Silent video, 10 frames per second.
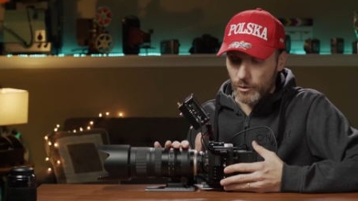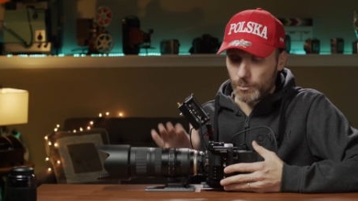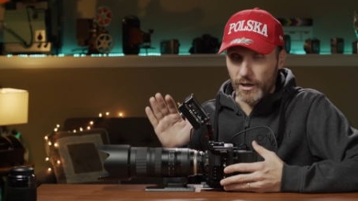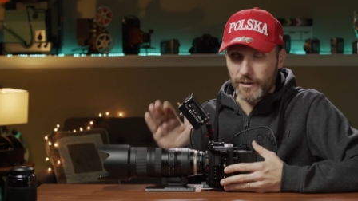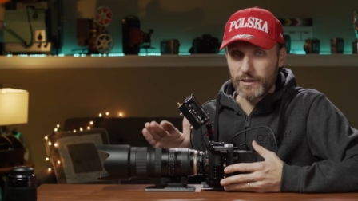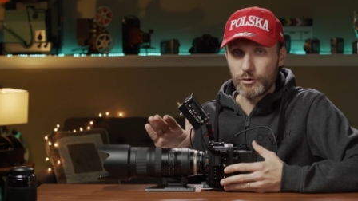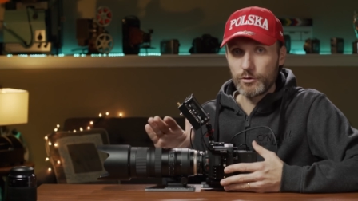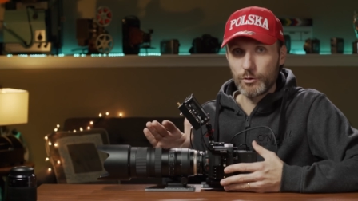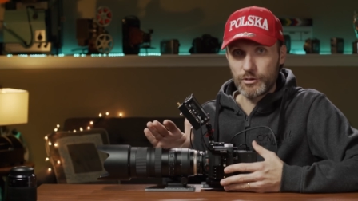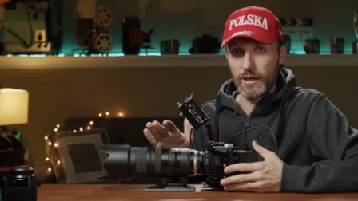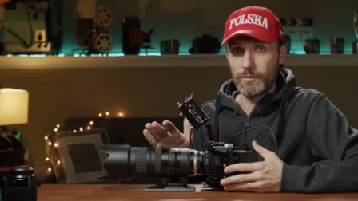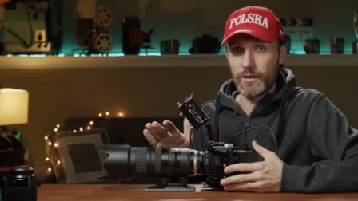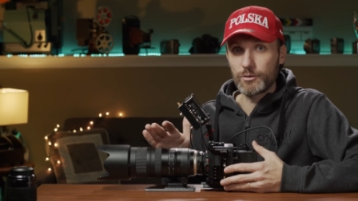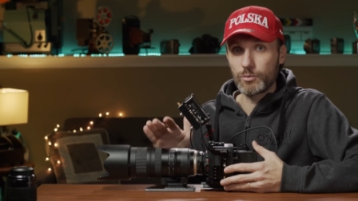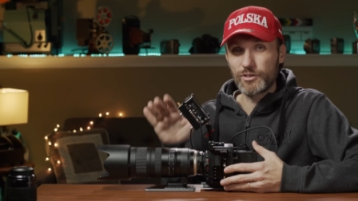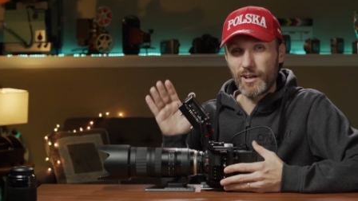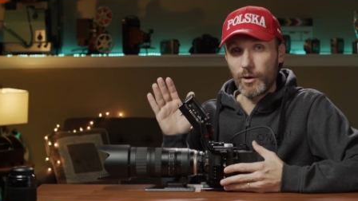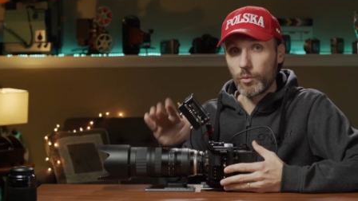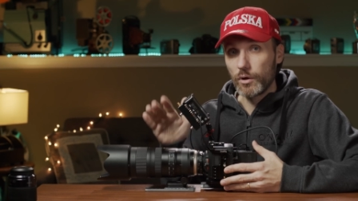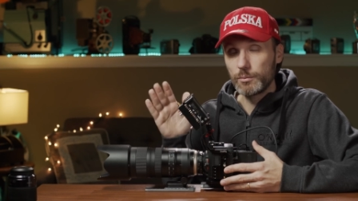comparing it to those cameras, which I
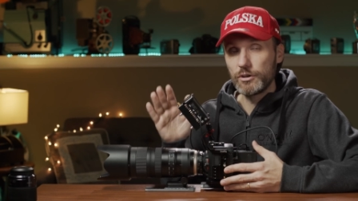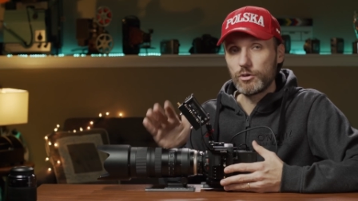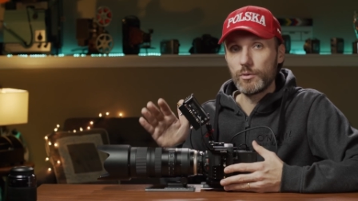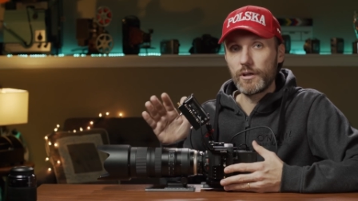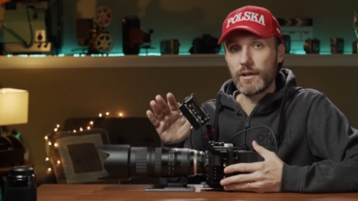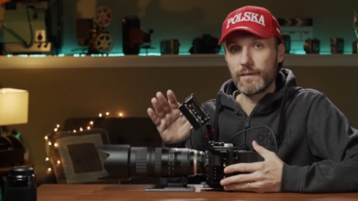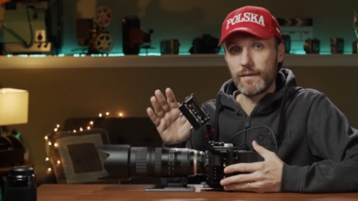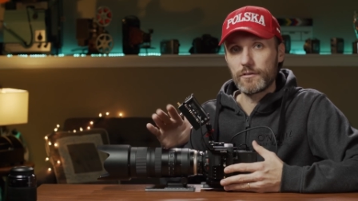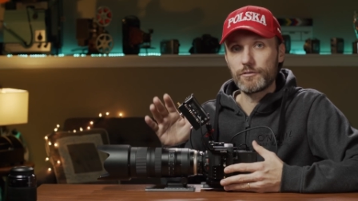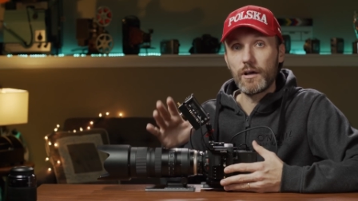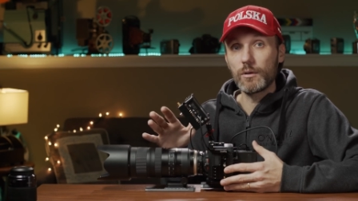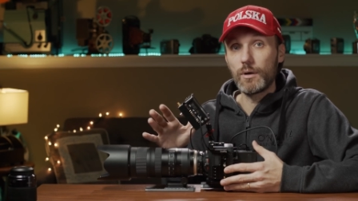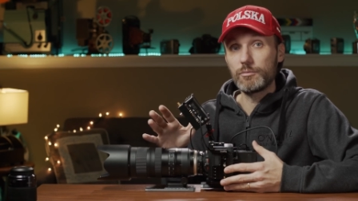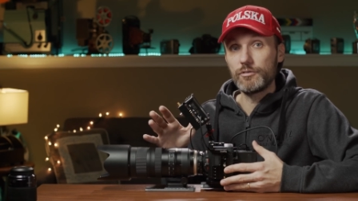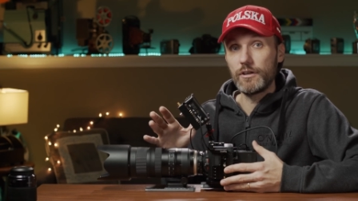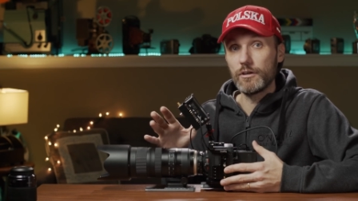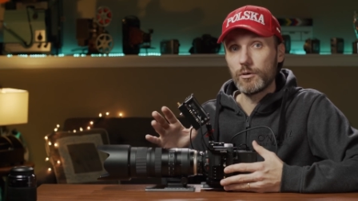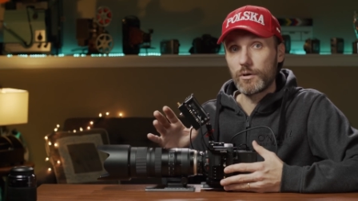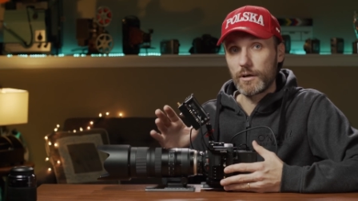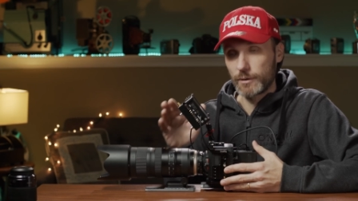will be doing another follow-up video
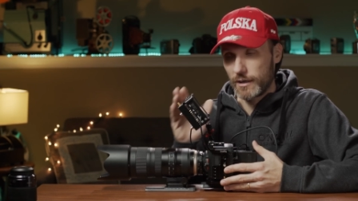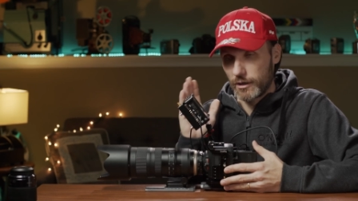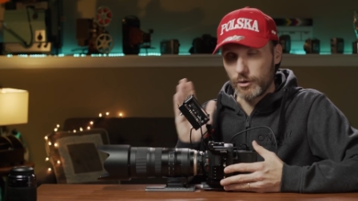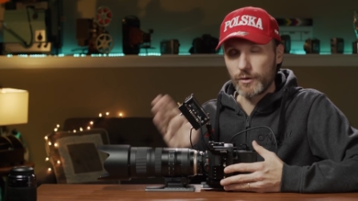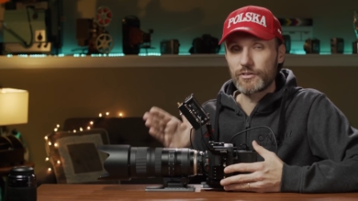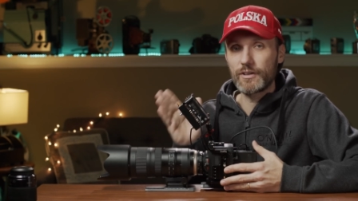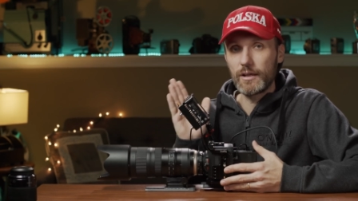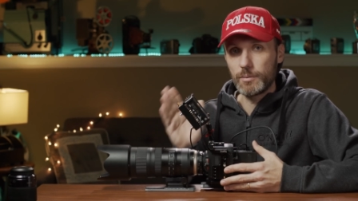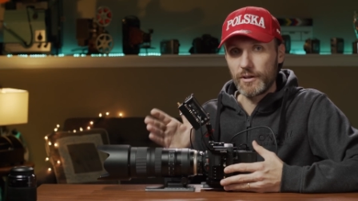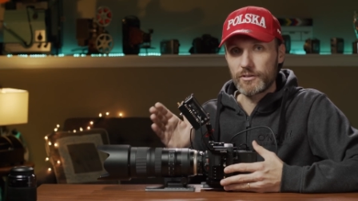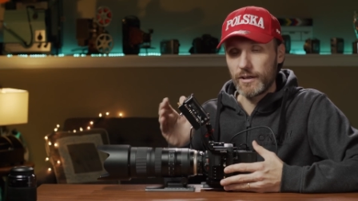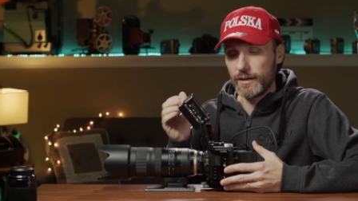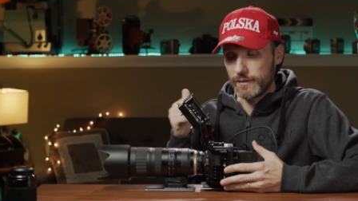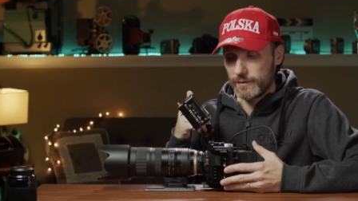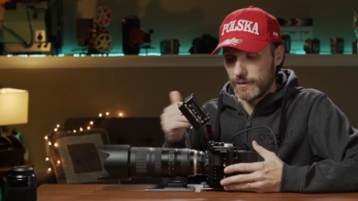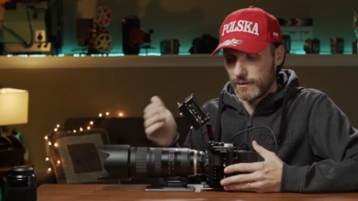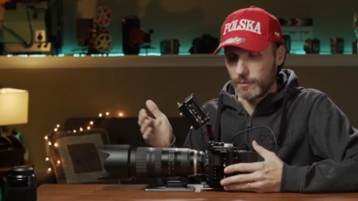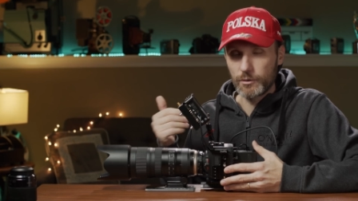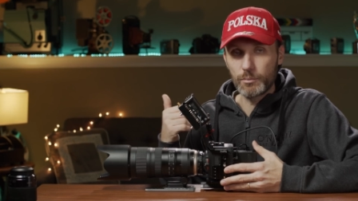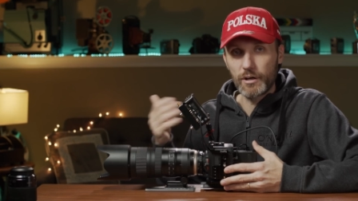where I'm kind of going side by side and
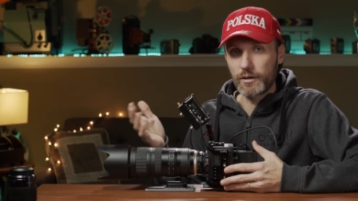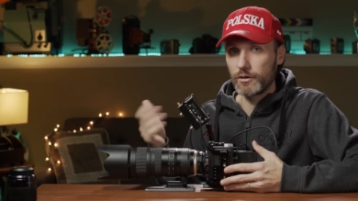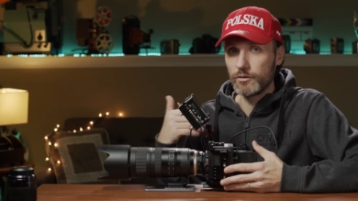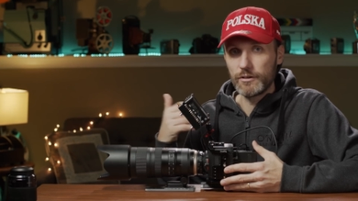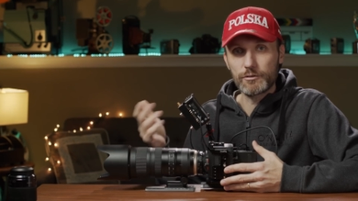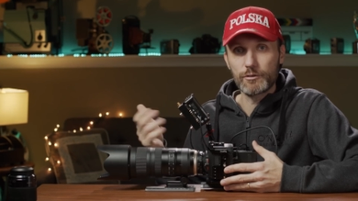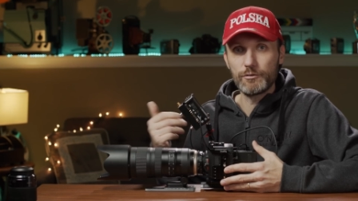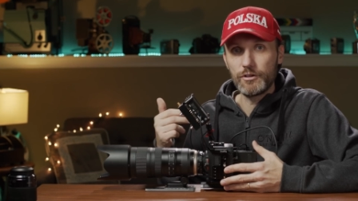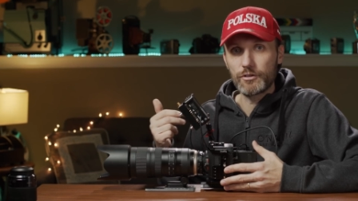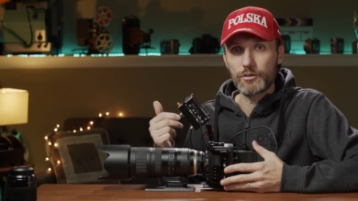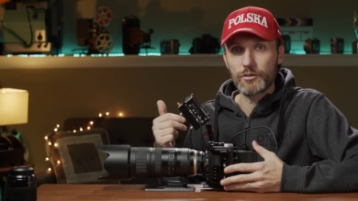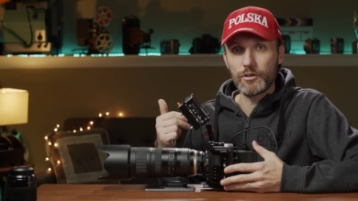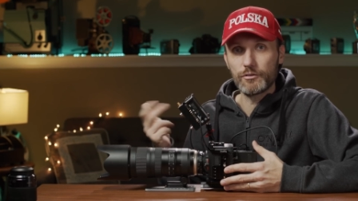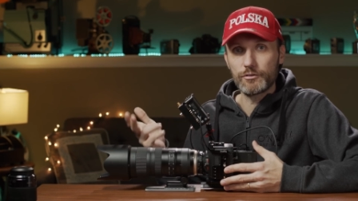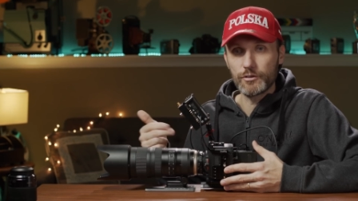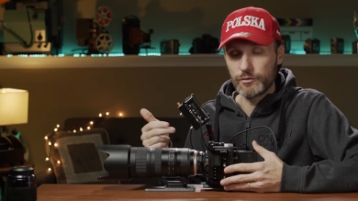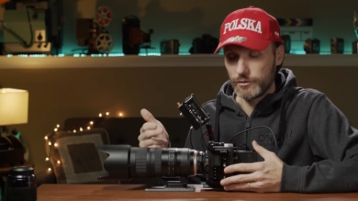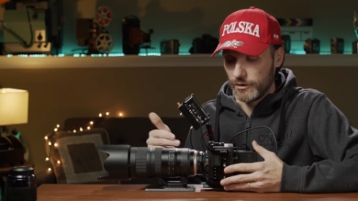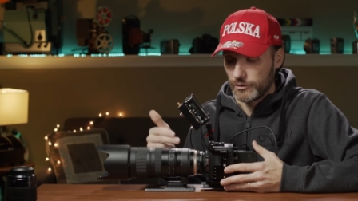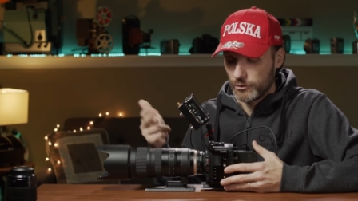I'm comparing all the different features
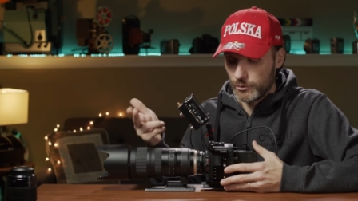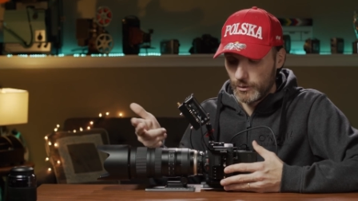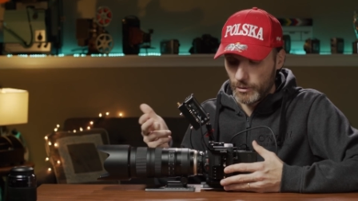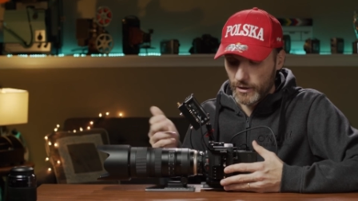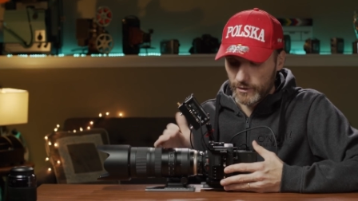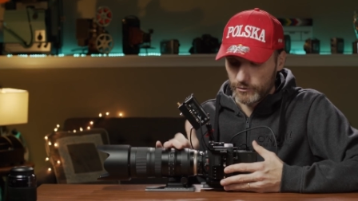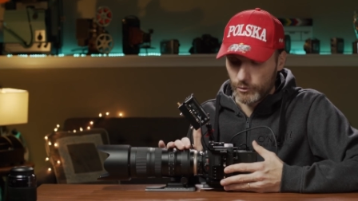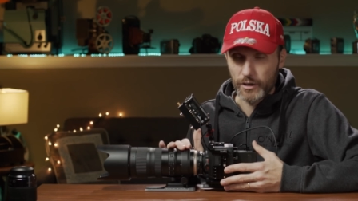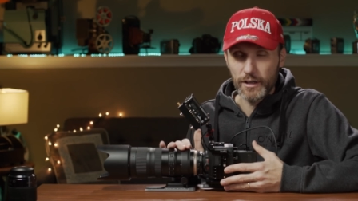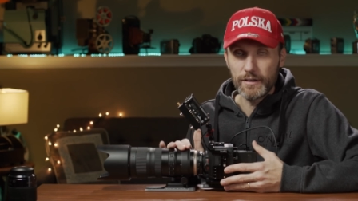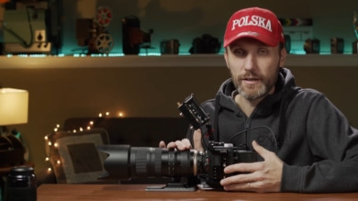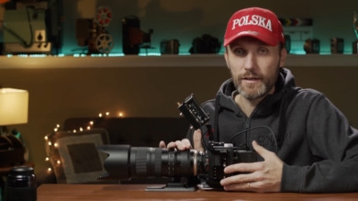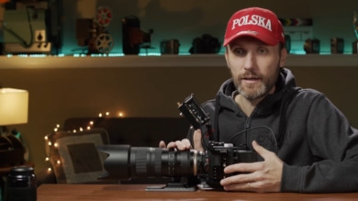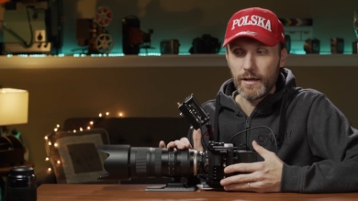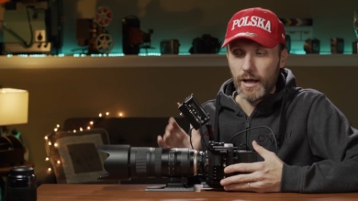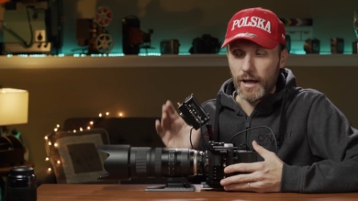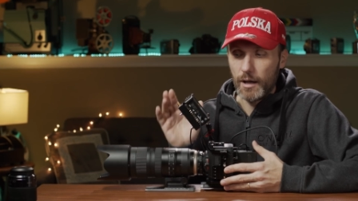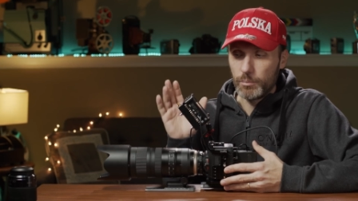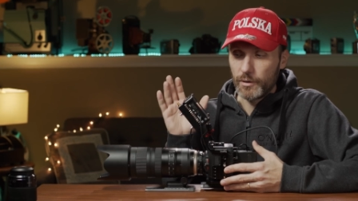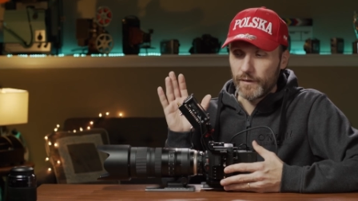of this to the Pocket 4K.
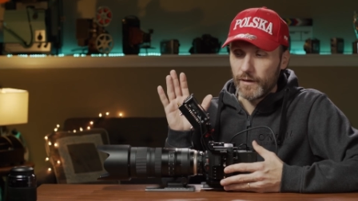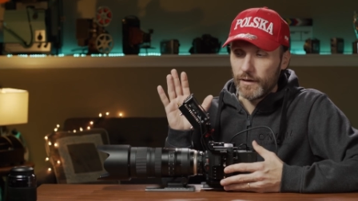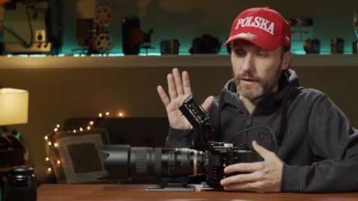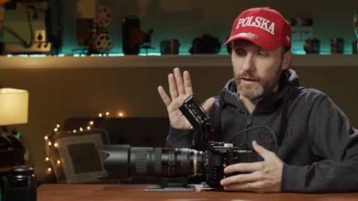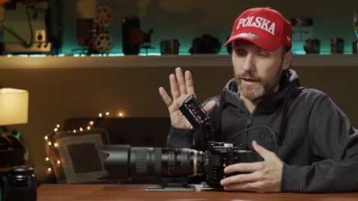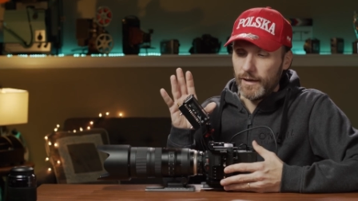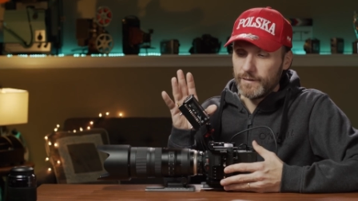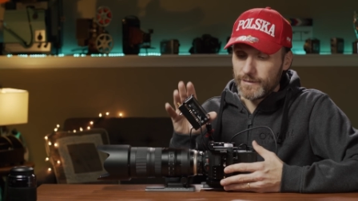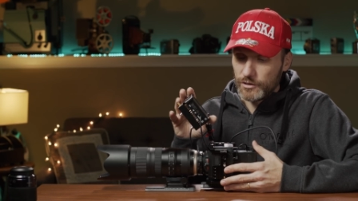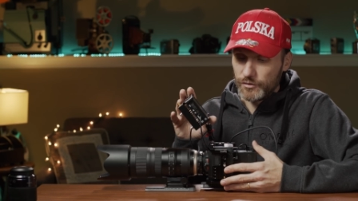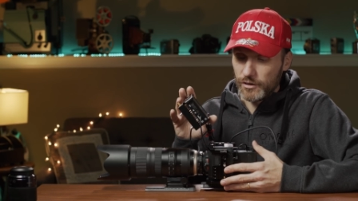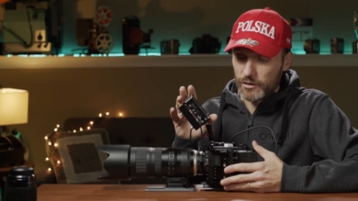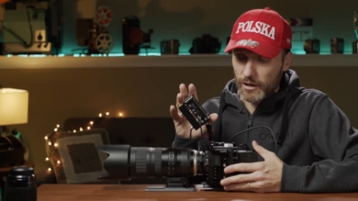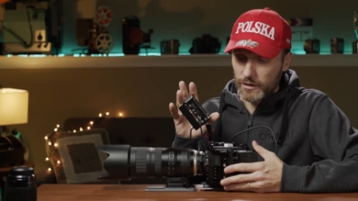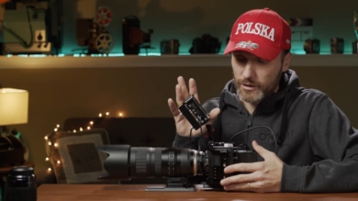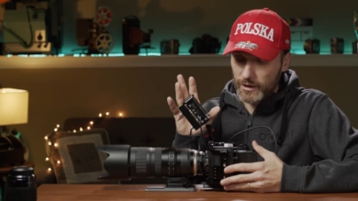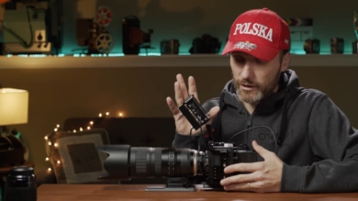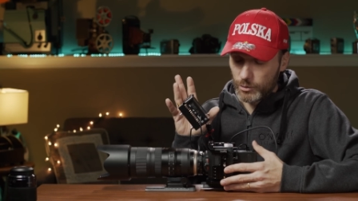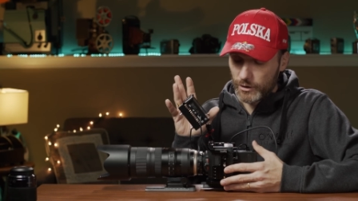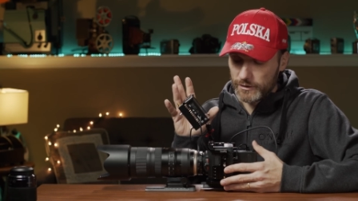But in this video, I'll kind
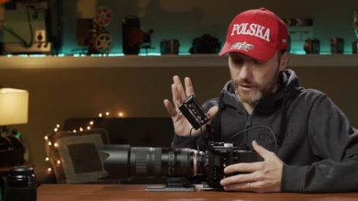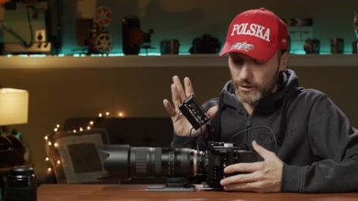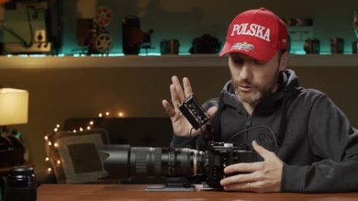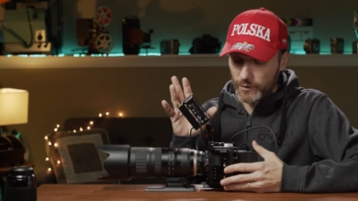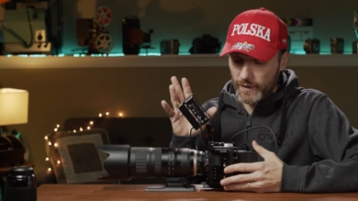of quickly tell you